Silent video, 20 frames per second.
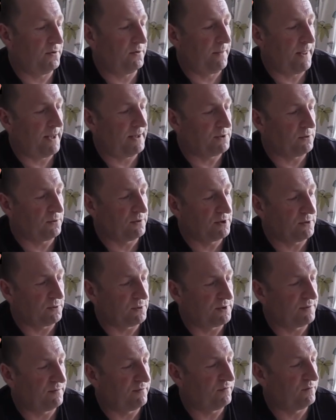there's all
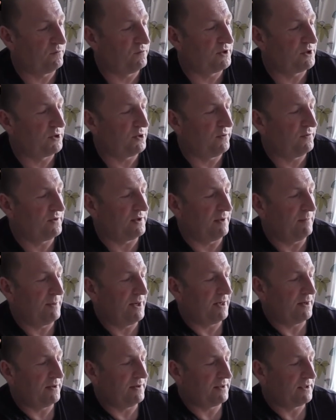sorts of reserves in the
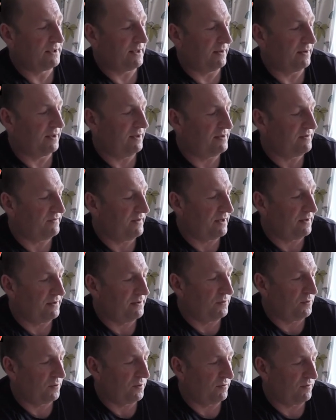Midlands, southeast of England,
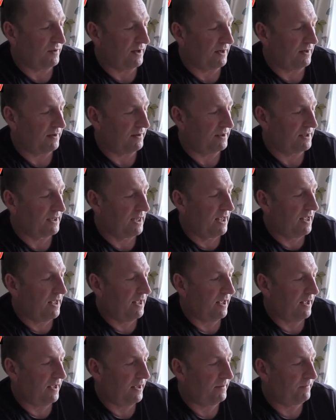north of England,
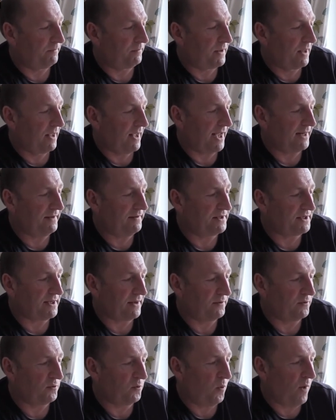um, and in the
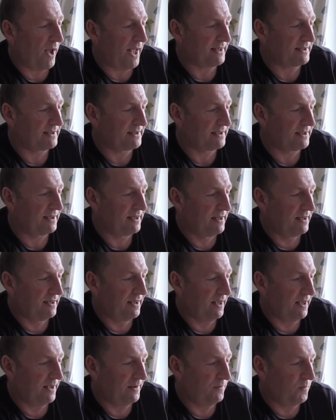southwest.
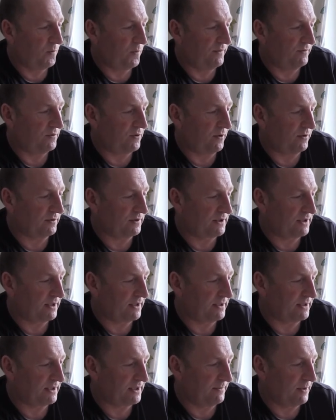Um, we've got uh,
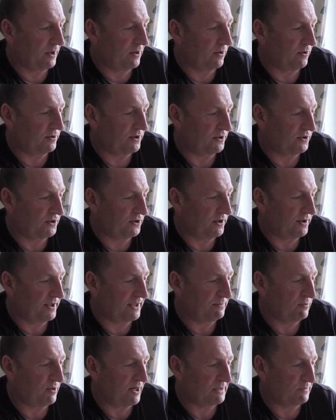some in Gloucestershire. There's
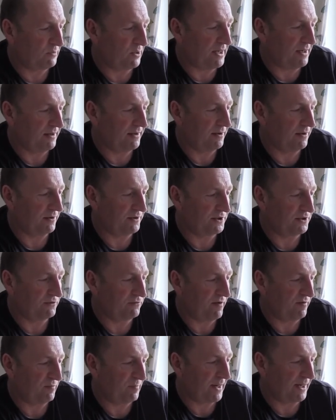Prestbury Hill in Gloucestershire,
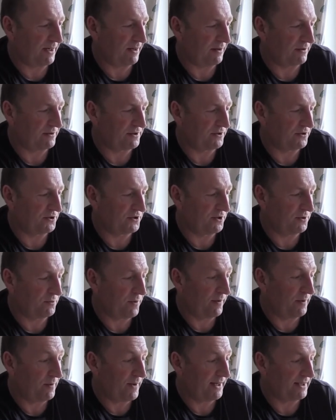Bank, Gloucestershire, where
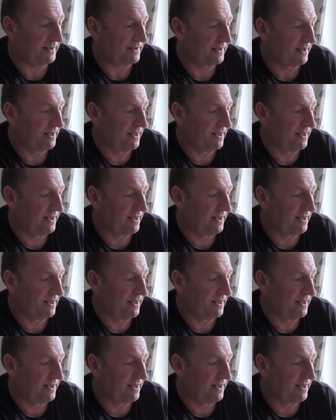we went